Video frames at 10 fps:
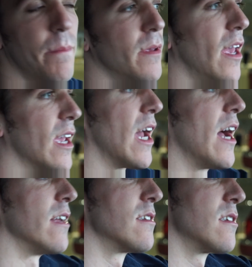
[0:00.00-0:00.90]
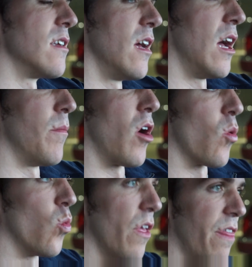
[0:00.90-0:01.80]
NBA guys um, are
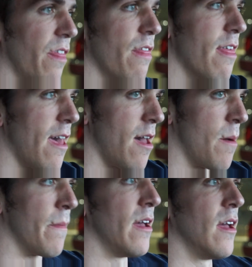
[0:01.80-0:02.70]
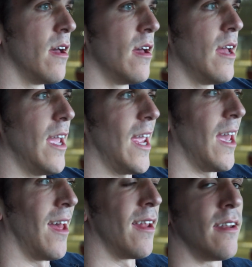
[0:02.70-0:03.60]
with them,
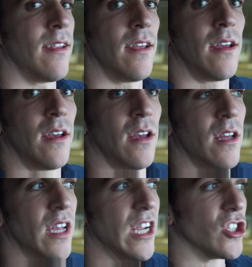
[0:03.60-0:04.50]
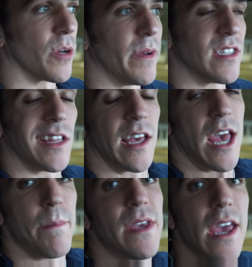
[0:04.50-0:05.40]
and he took me to the
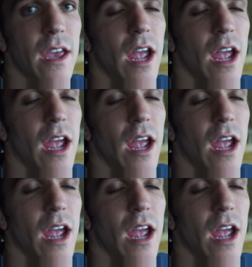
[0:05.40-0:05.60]
NBA